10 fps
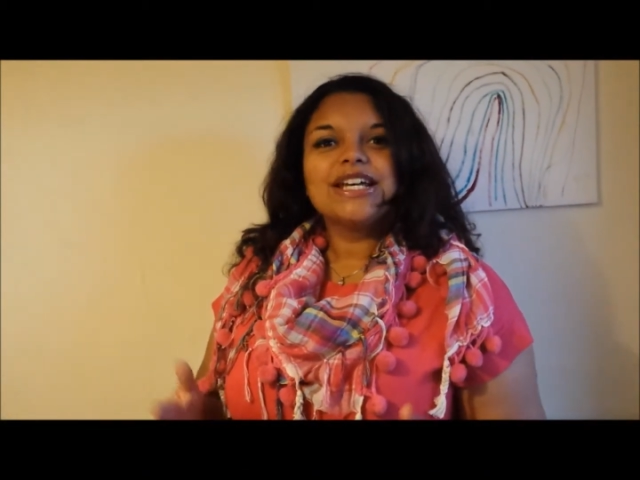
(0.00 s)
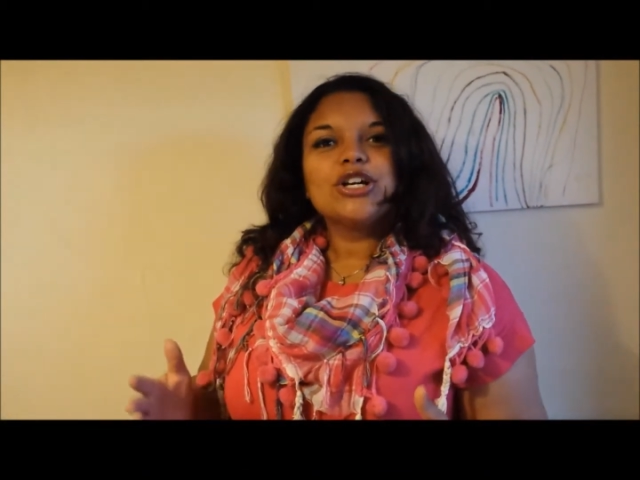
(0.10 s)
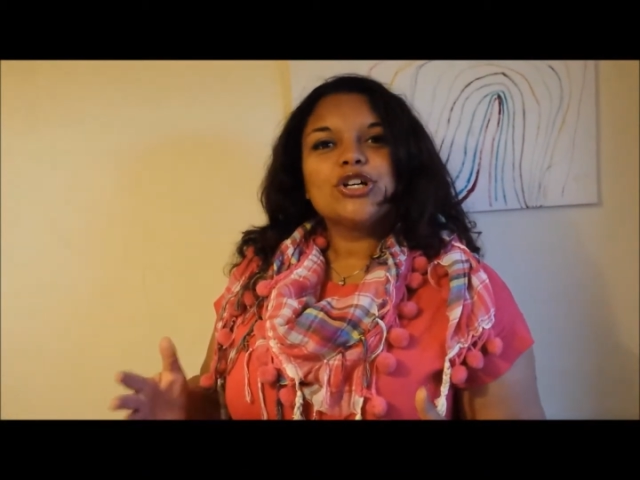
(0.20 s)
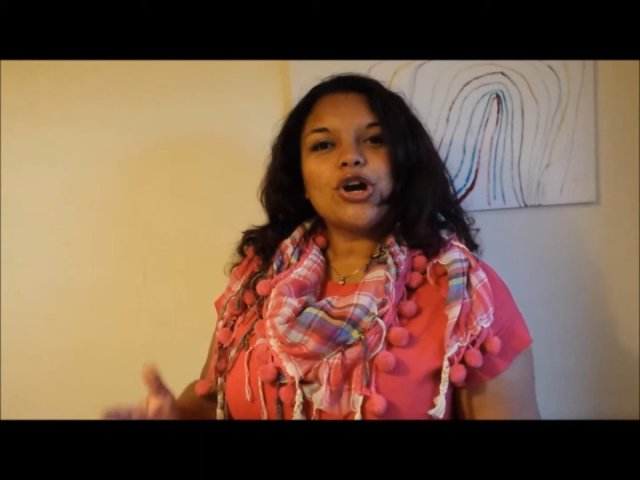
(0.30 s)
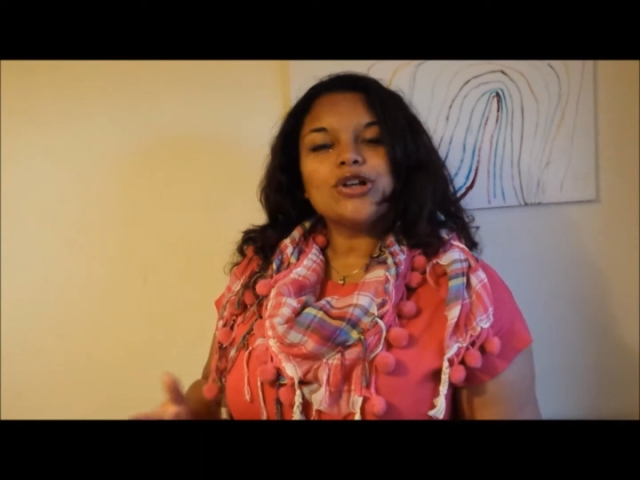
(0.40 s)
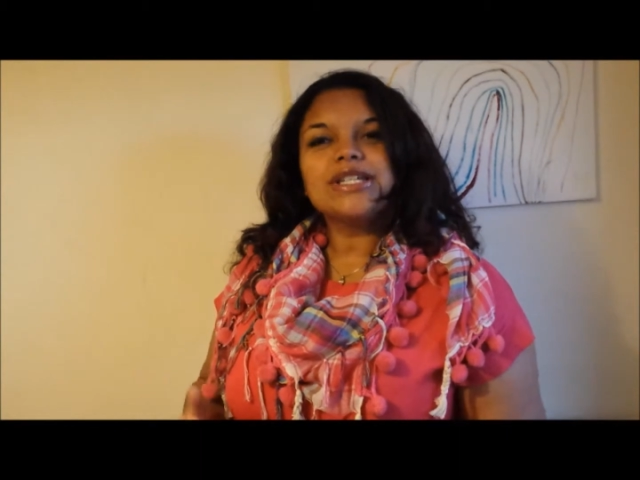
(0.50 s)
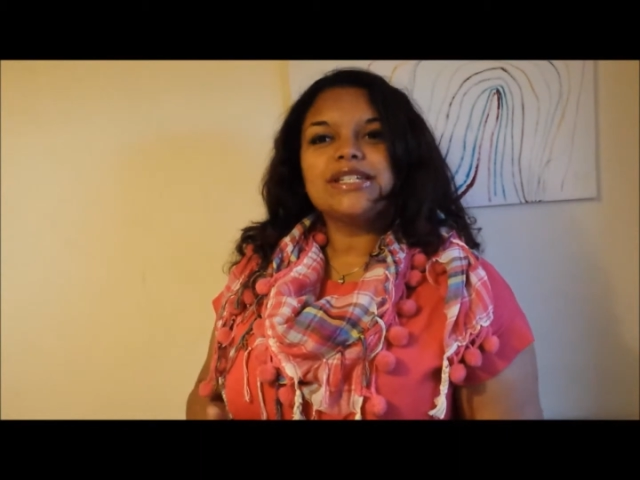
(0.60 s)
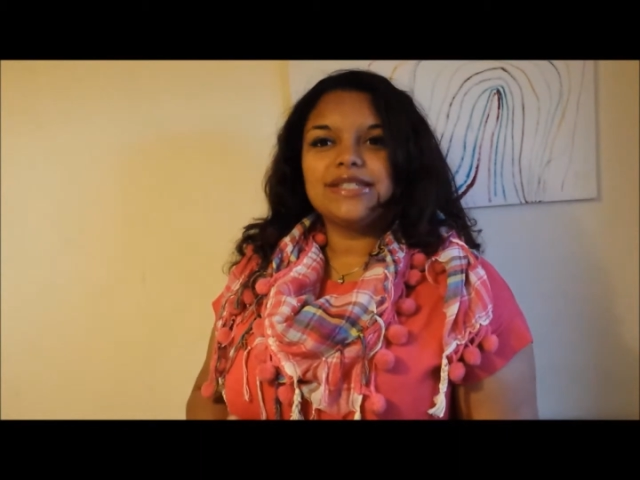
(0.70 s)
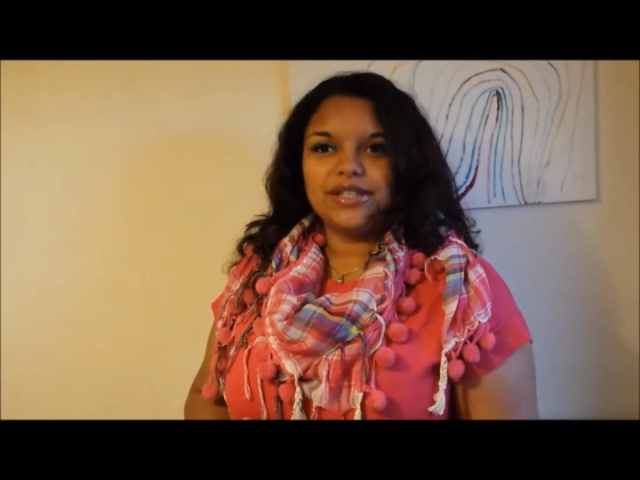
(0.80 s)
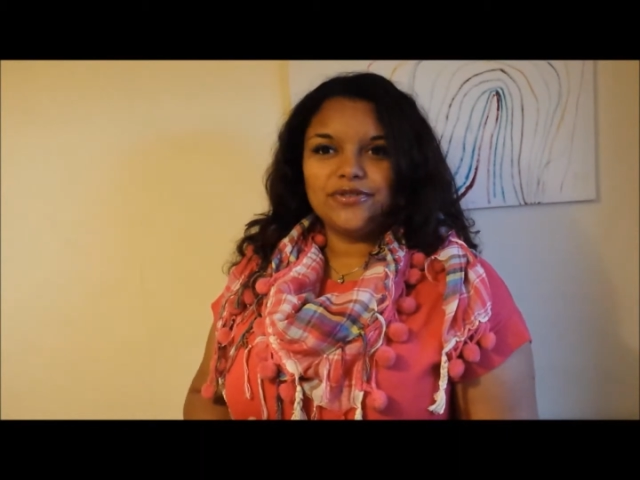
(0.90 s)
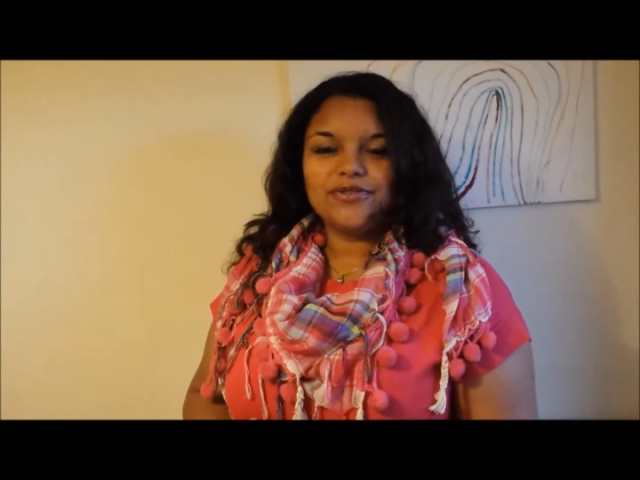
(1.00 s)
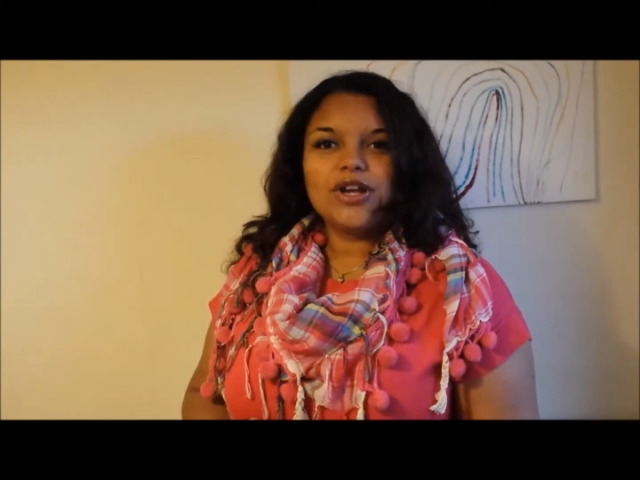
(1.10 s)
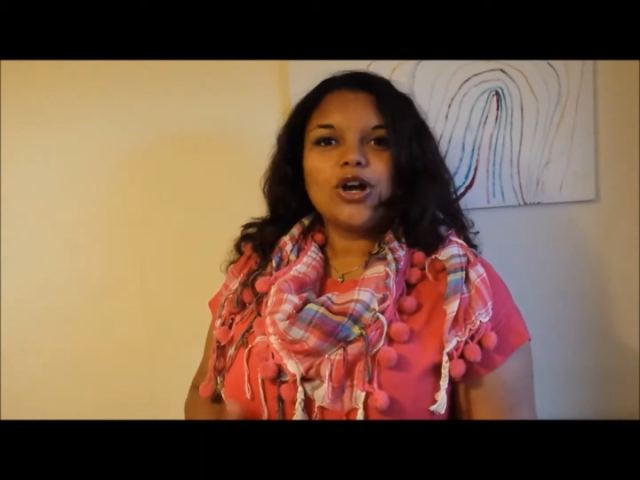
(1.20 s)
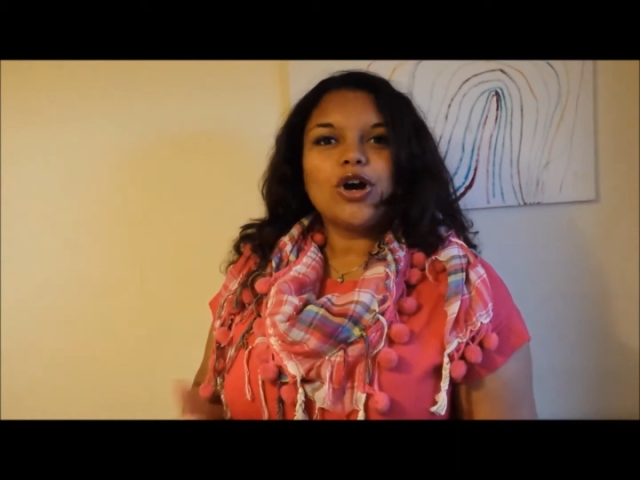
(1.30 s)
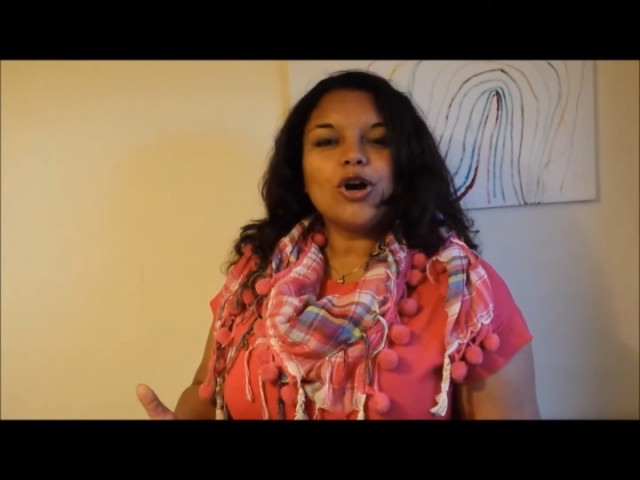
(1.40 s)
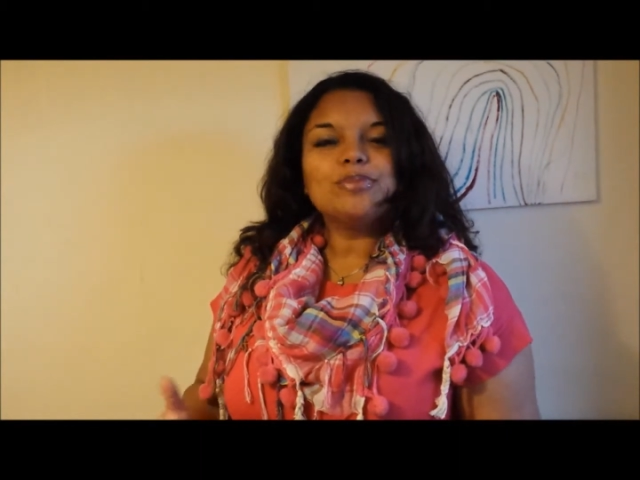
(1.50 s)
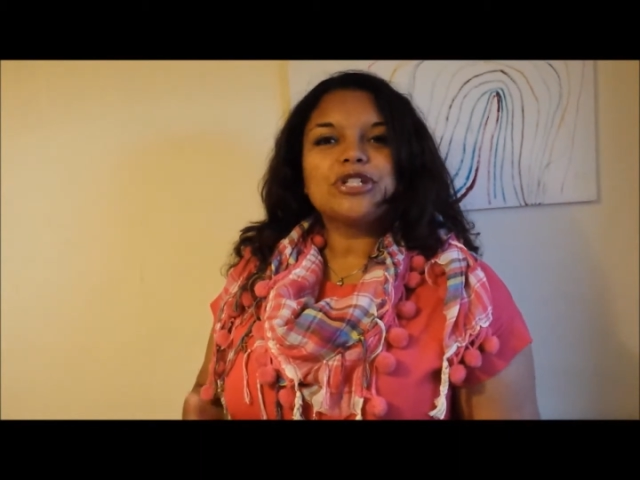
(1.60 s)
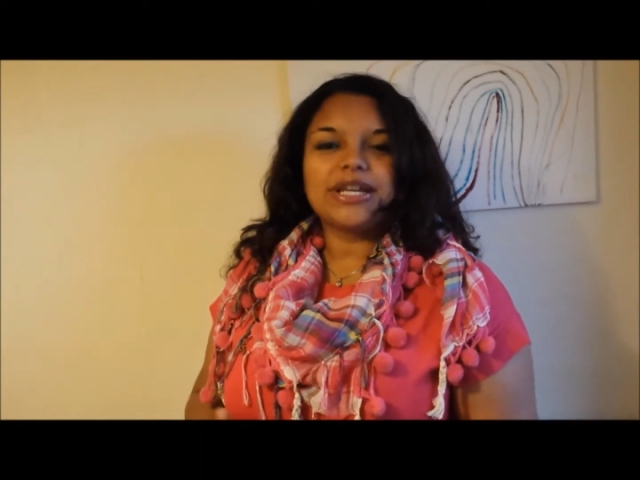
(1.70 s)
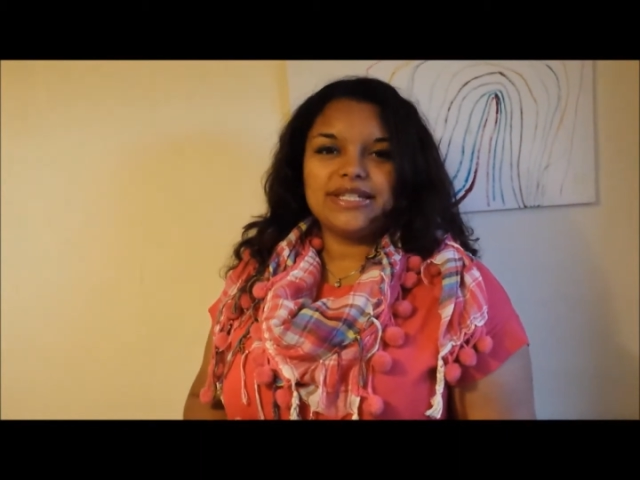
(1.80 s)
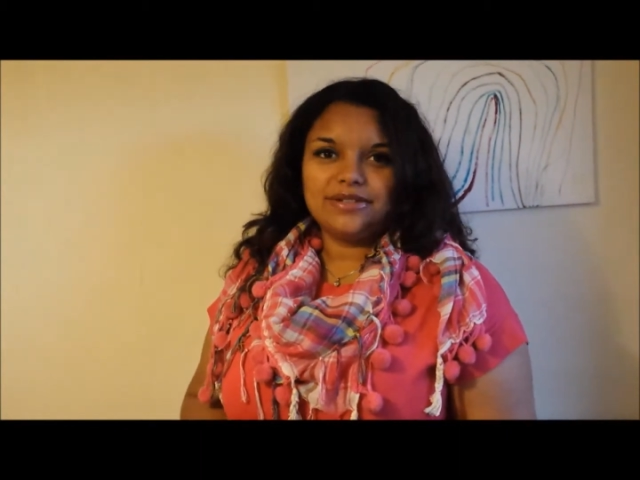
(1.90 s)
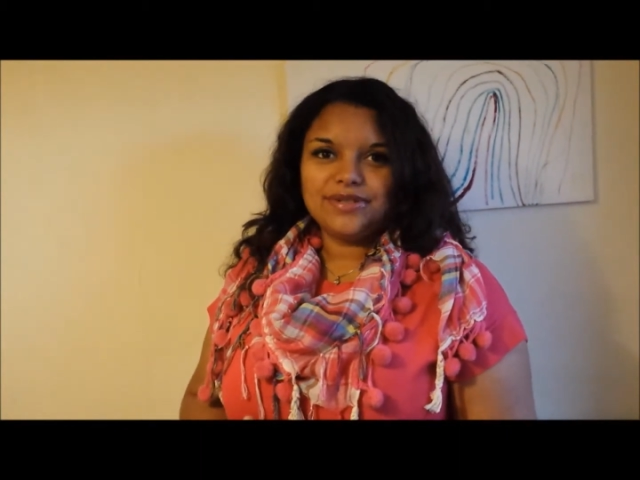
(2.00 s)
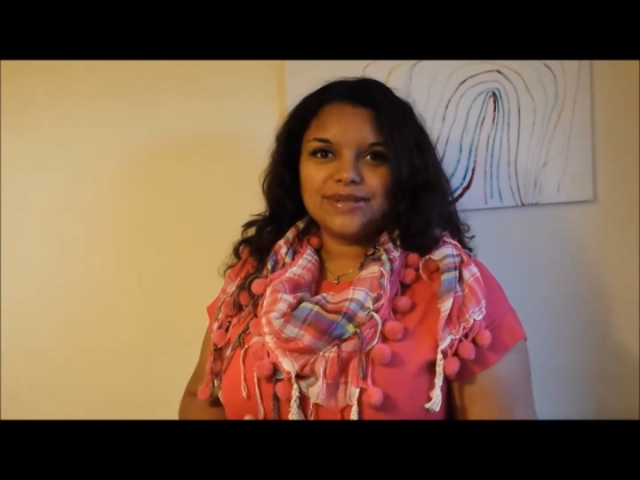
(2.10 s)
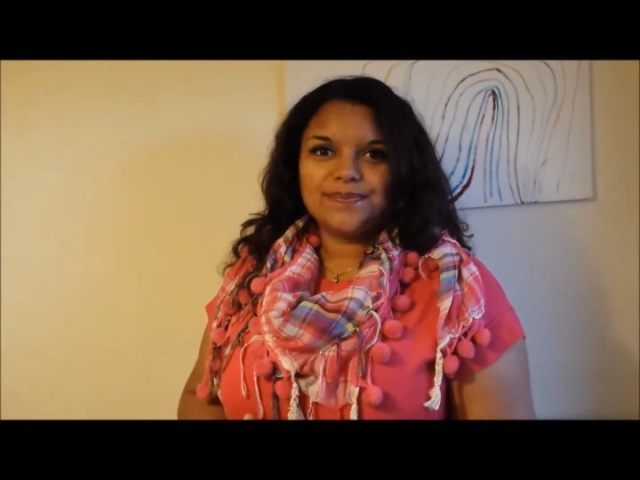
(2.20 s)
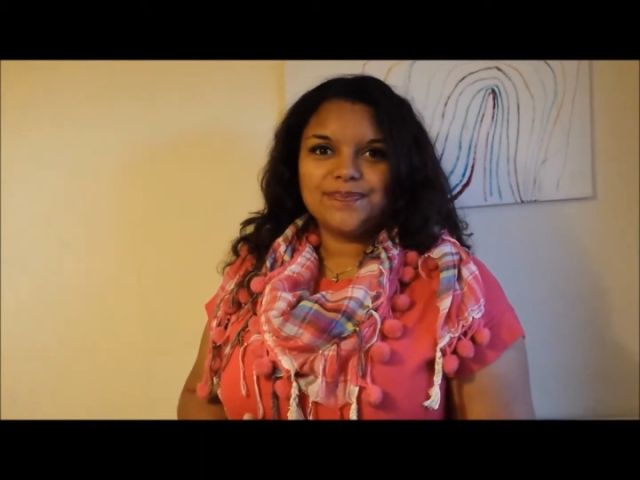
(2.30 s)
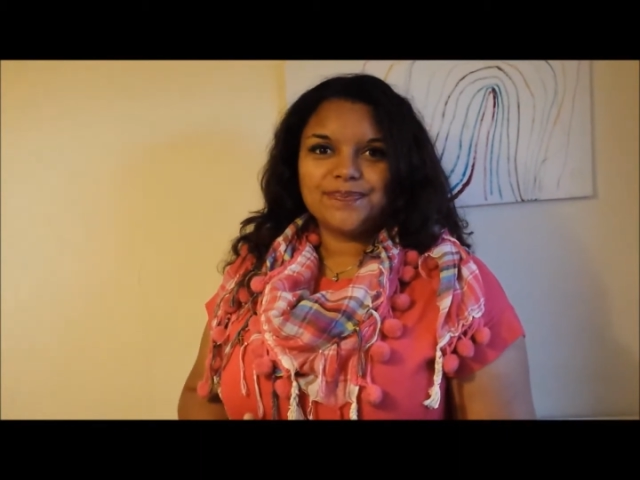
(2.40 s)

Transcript: cognitive objectives.